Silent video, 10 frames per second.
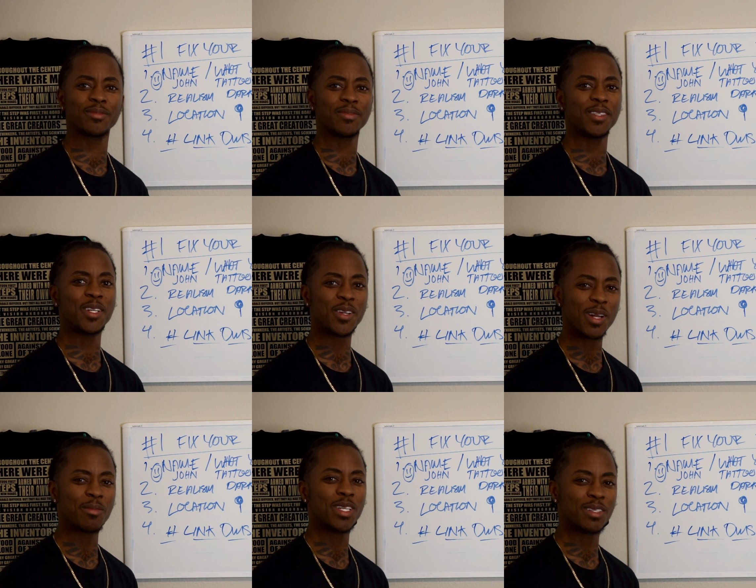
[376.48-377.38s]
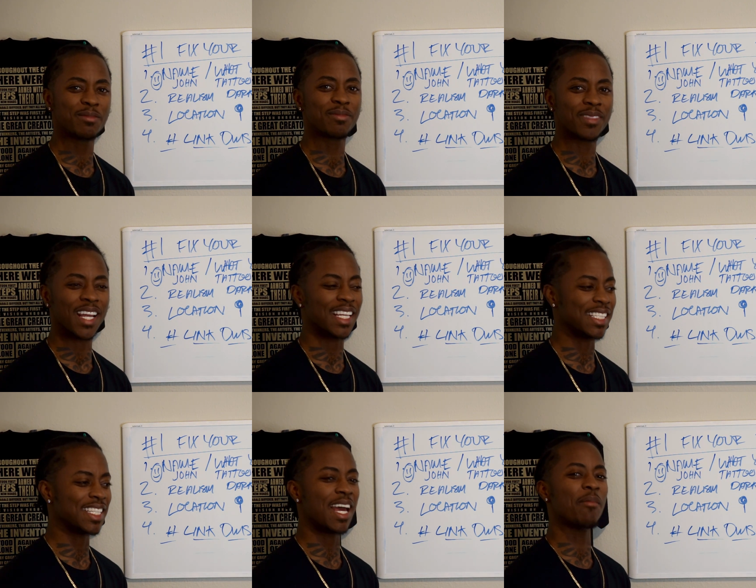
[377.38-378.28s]
You know what I mean? Like,
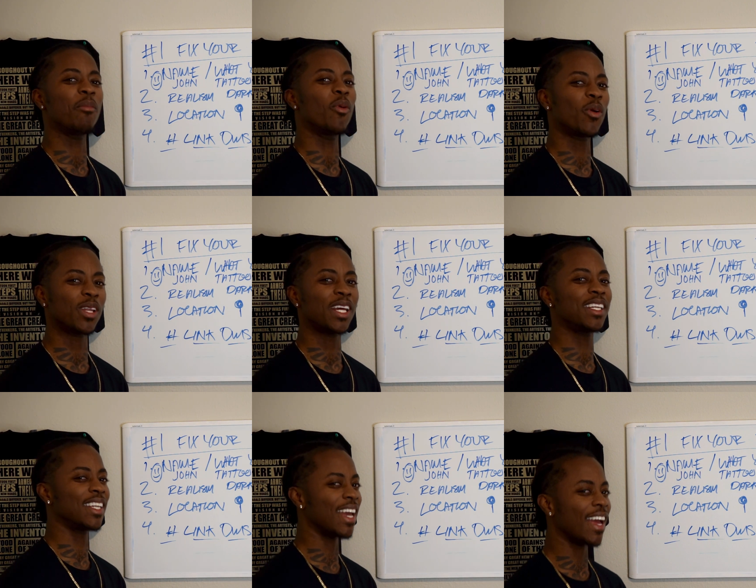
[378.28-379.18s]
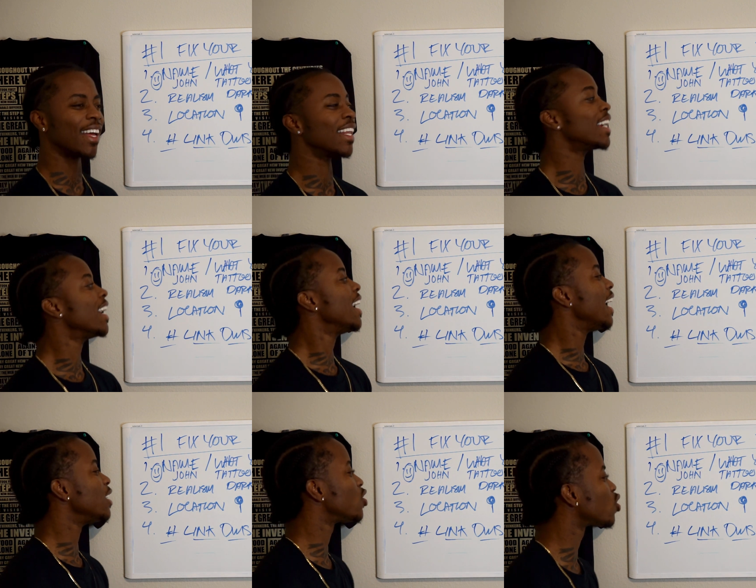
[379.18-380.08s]
isn't that more like, yeah, like
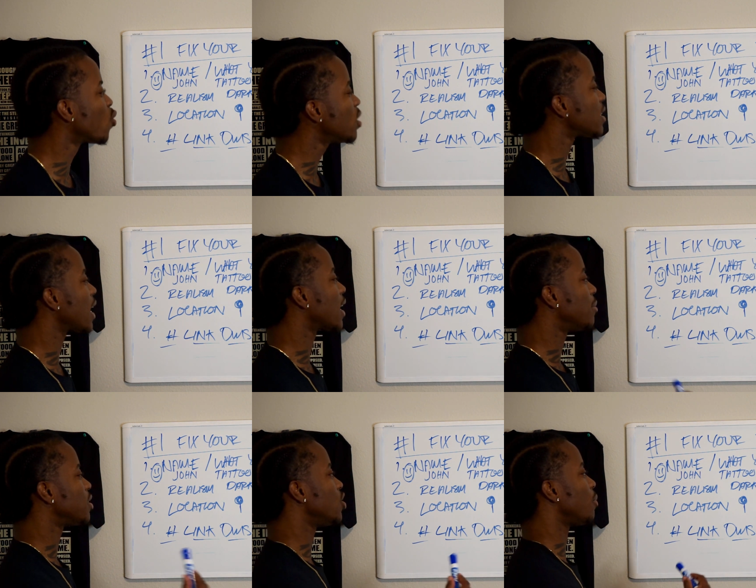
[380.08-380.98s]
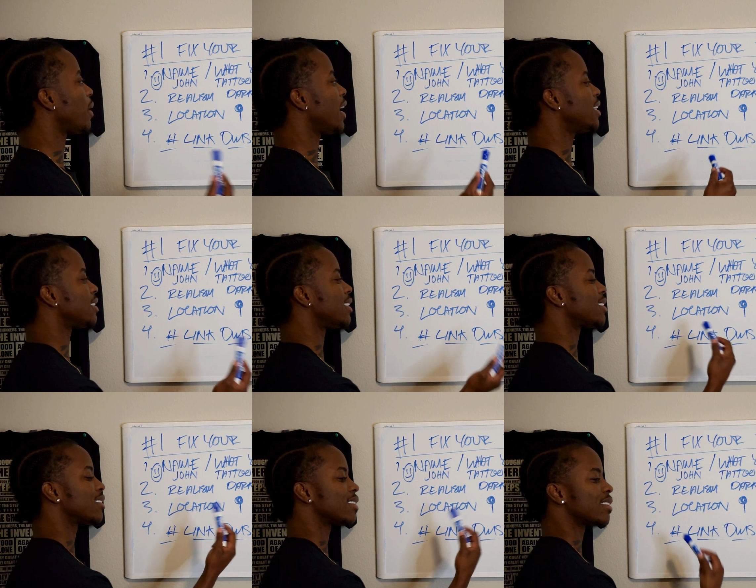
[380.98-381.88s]
as soon as I come to your page,
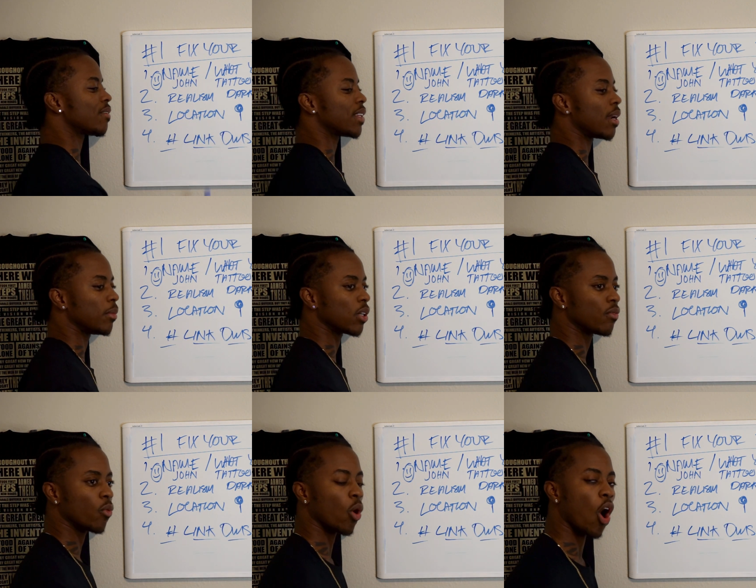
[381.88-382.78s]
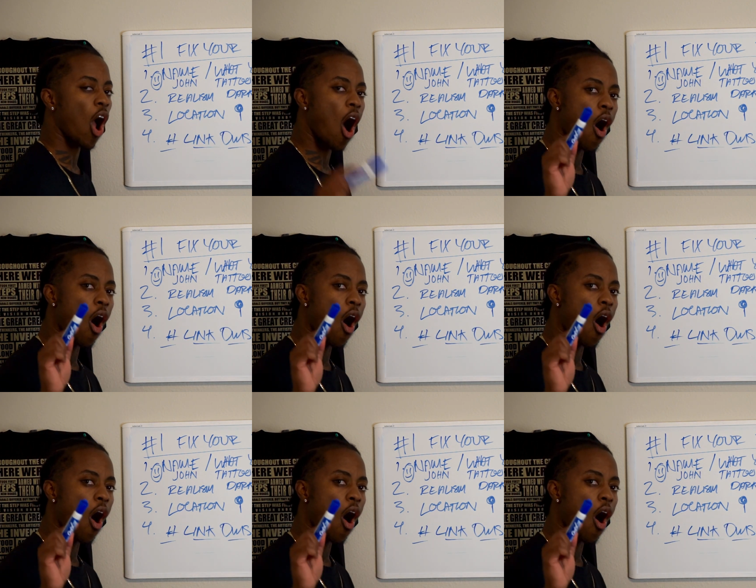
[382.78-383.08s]
this is the stuff that I'm looking for.